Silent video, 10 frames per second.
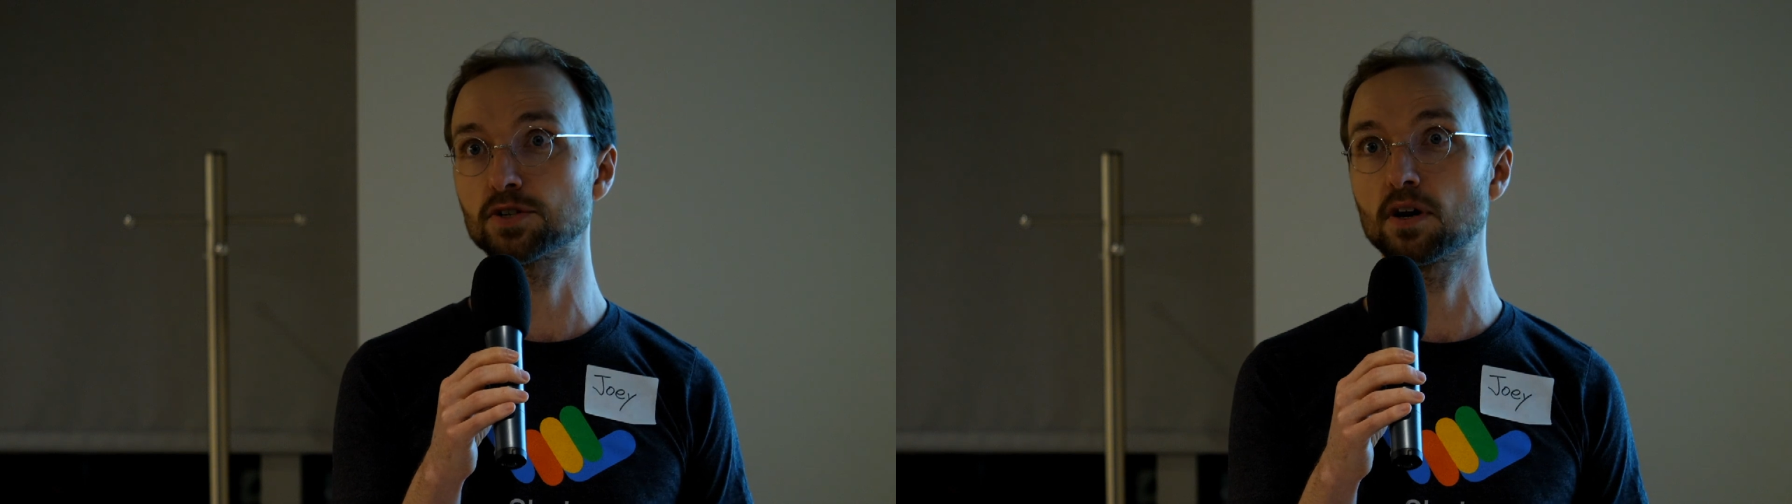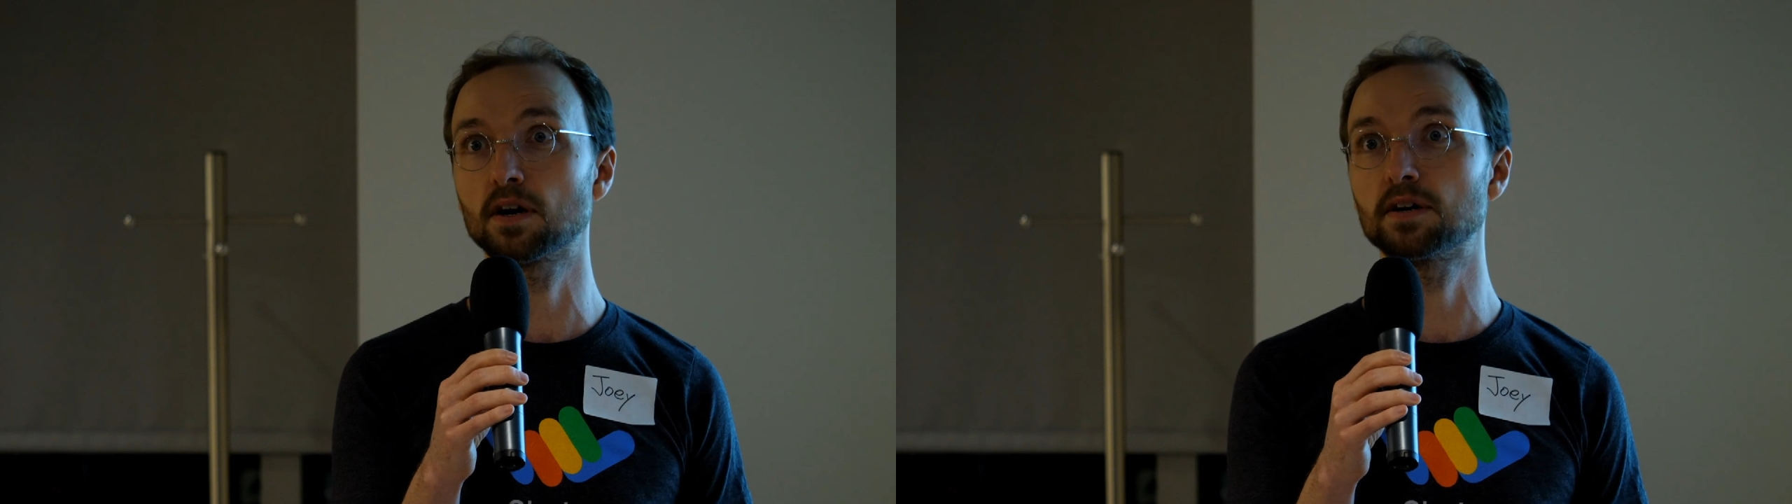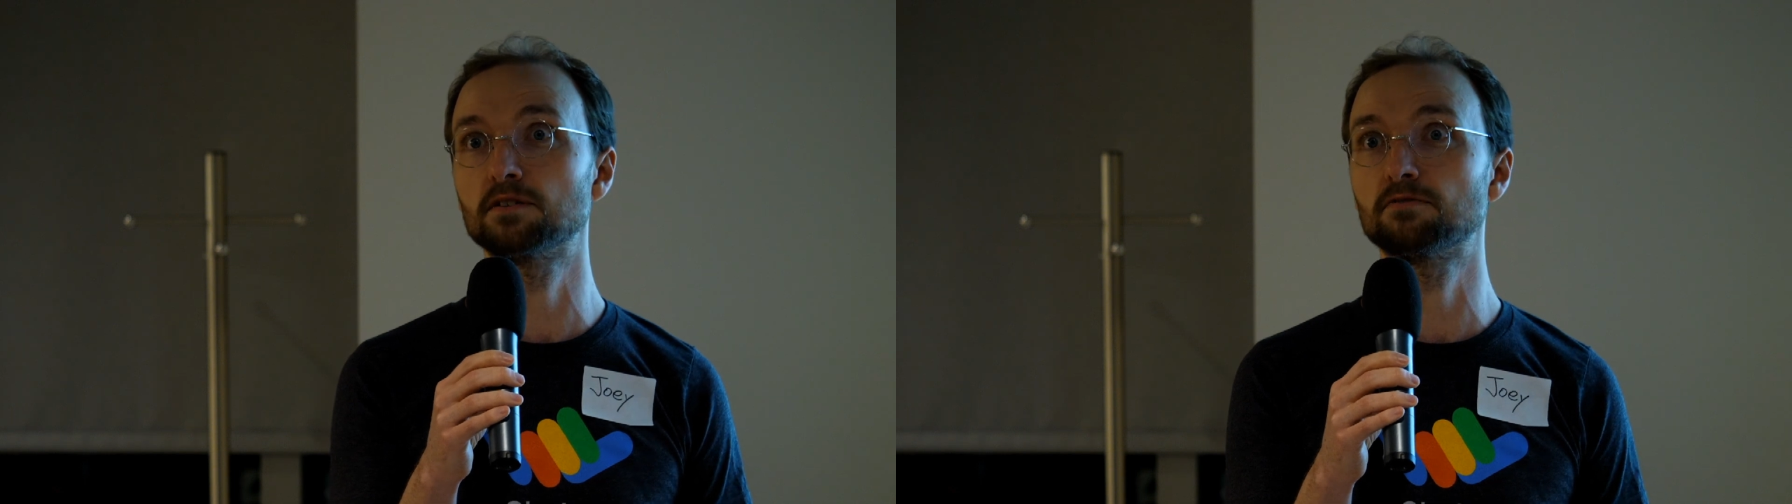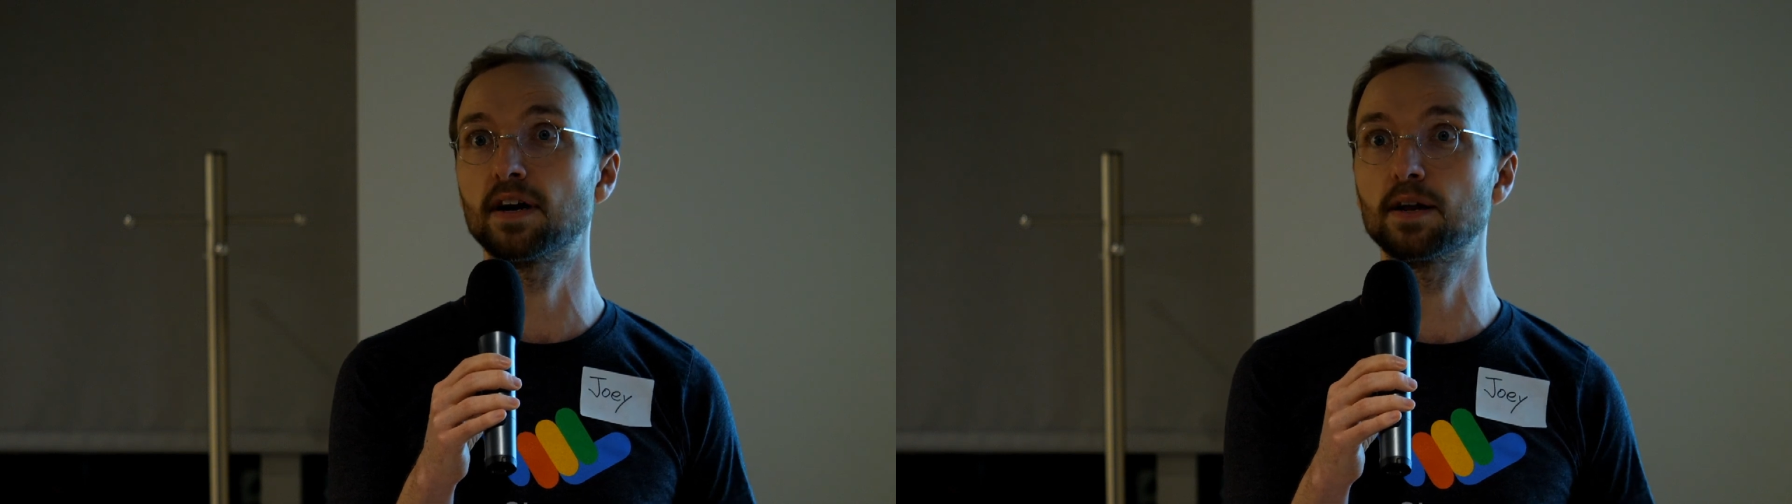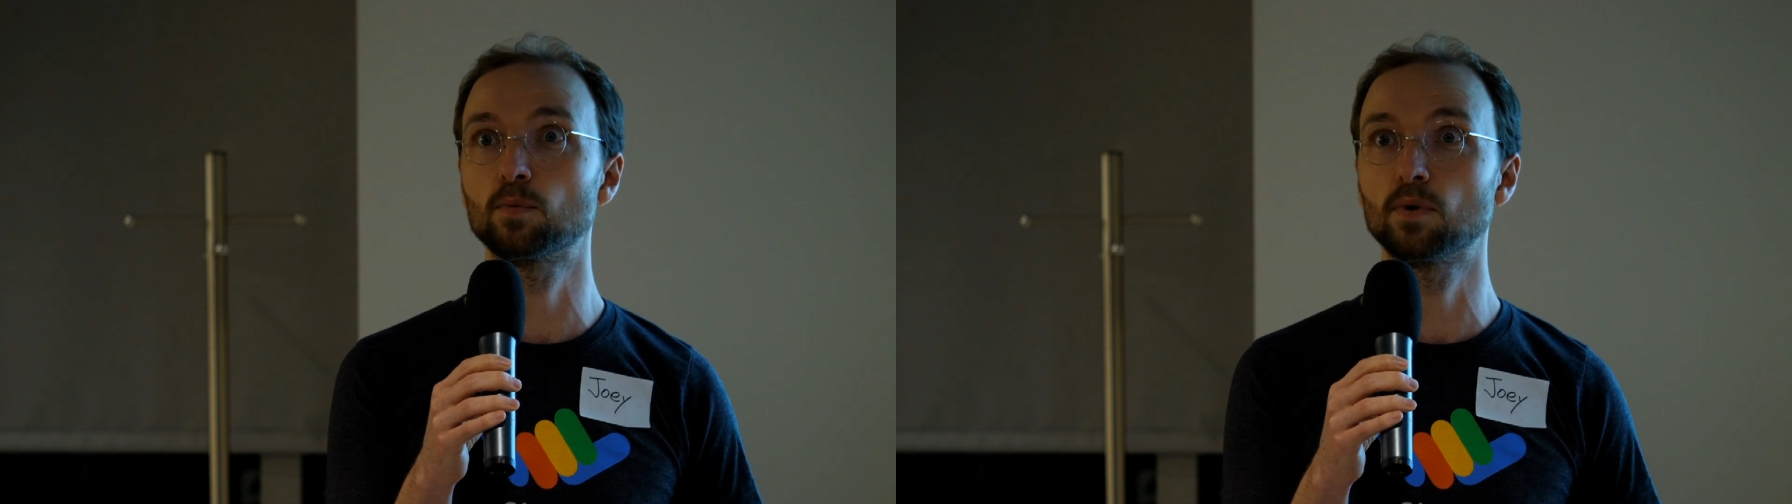are and
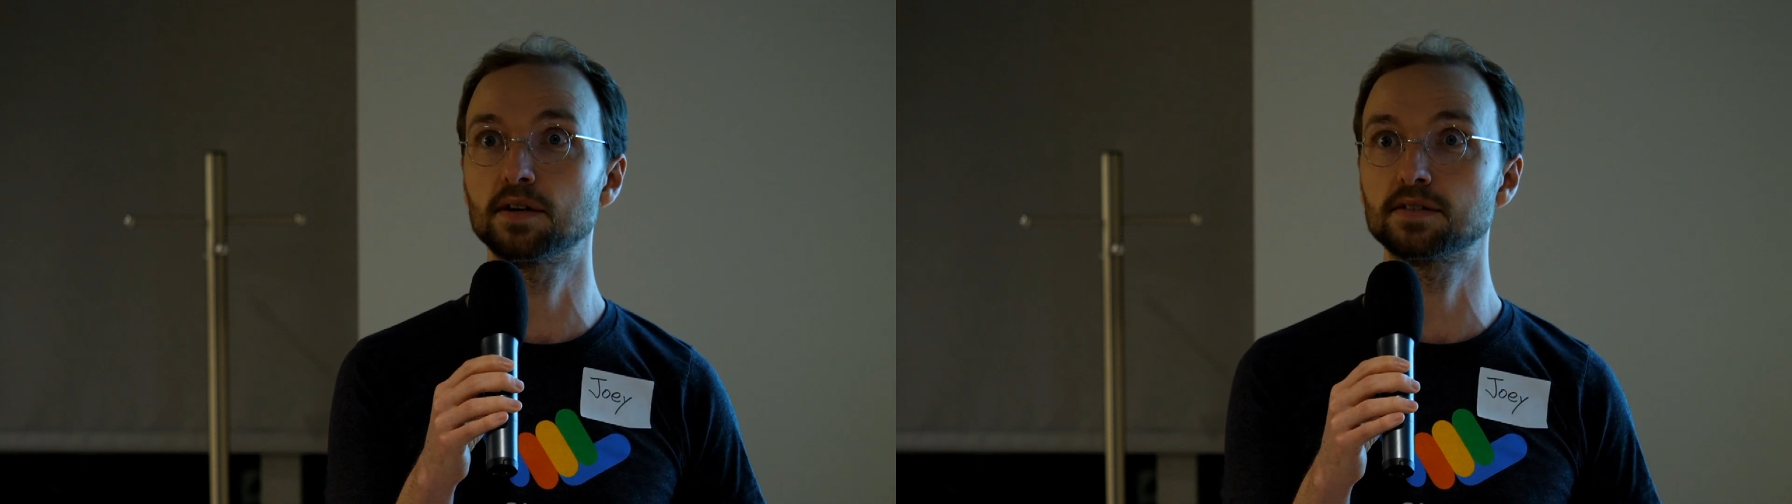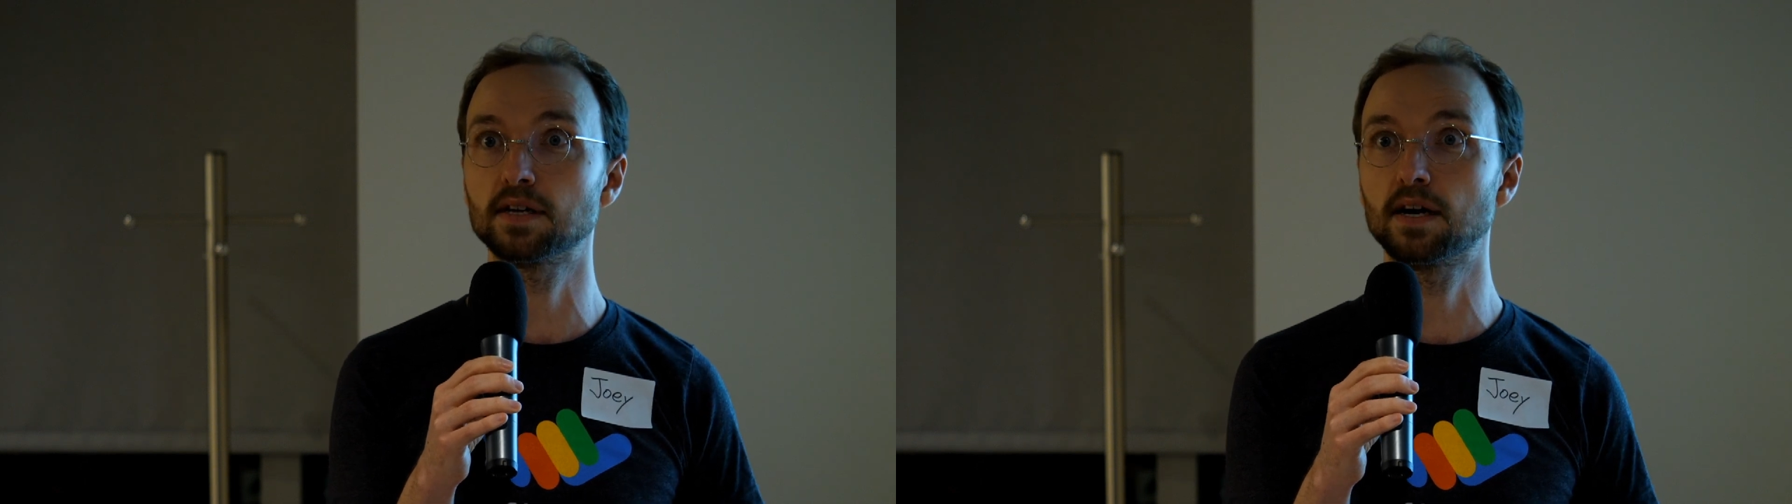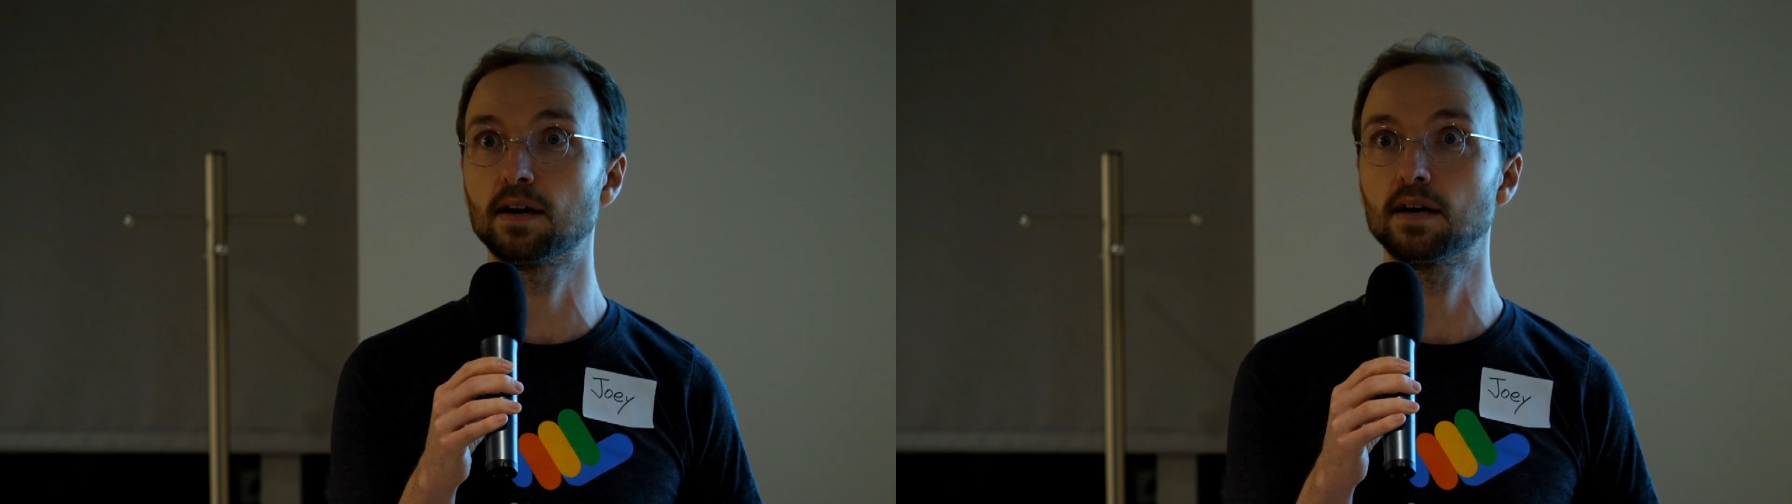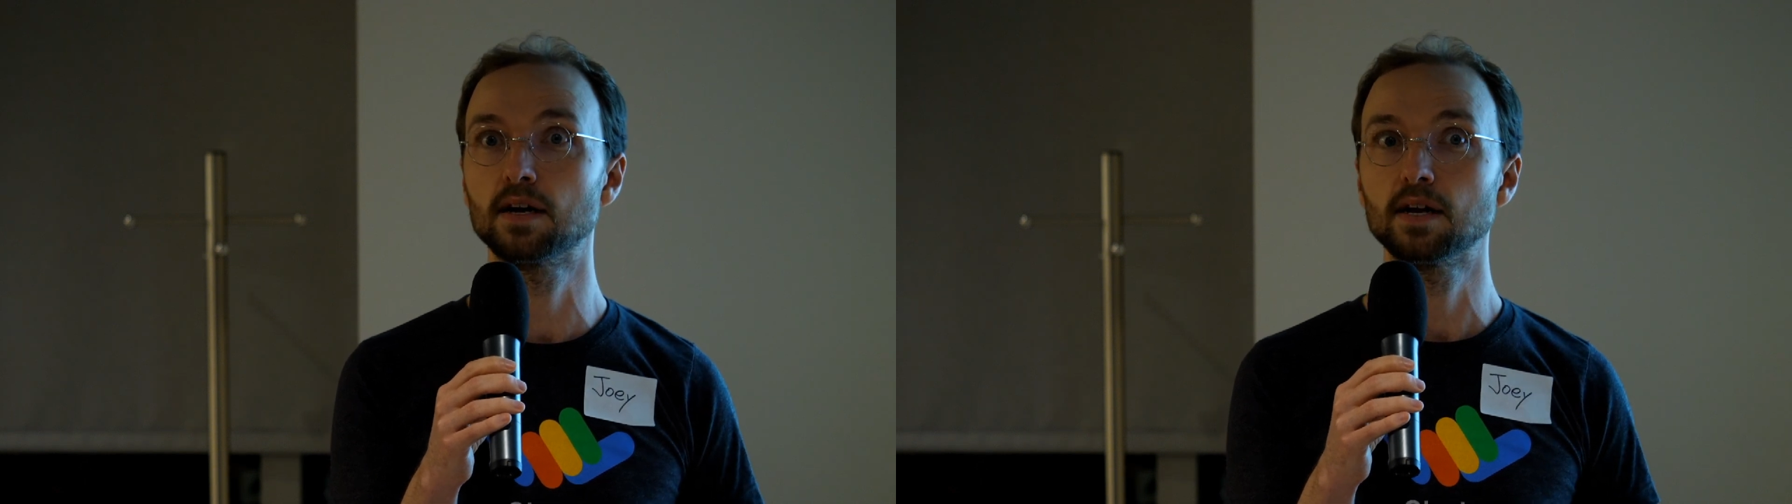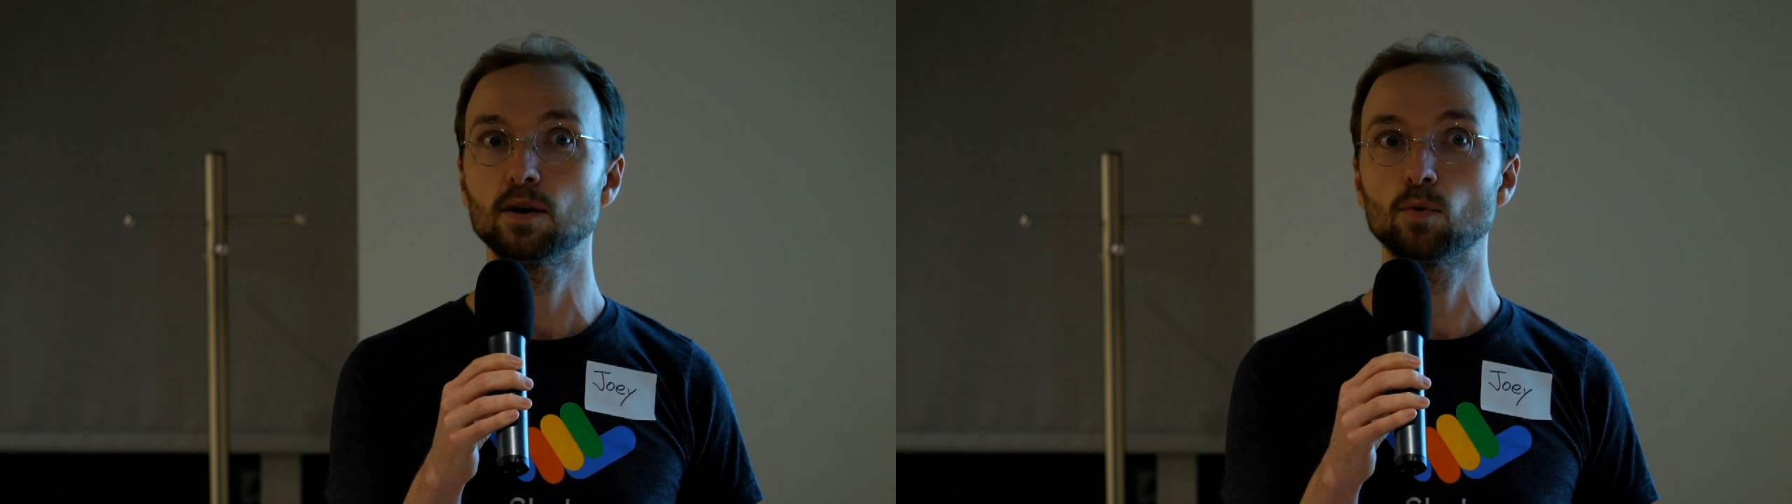define
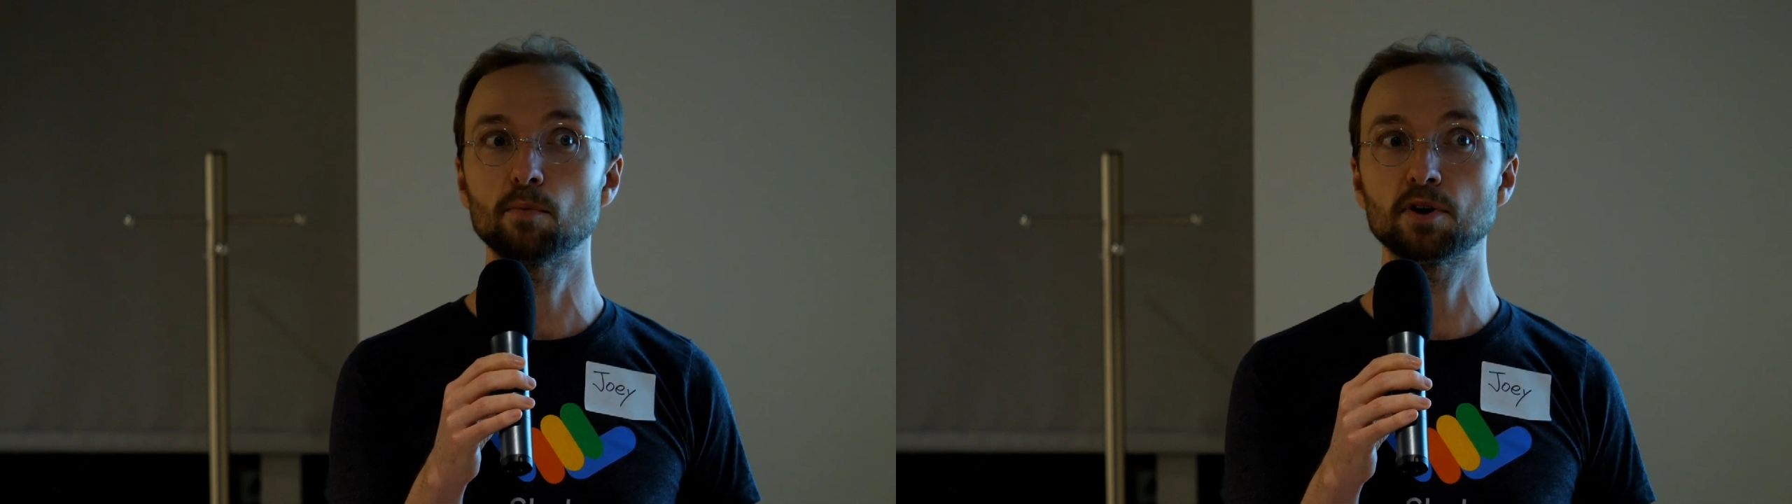what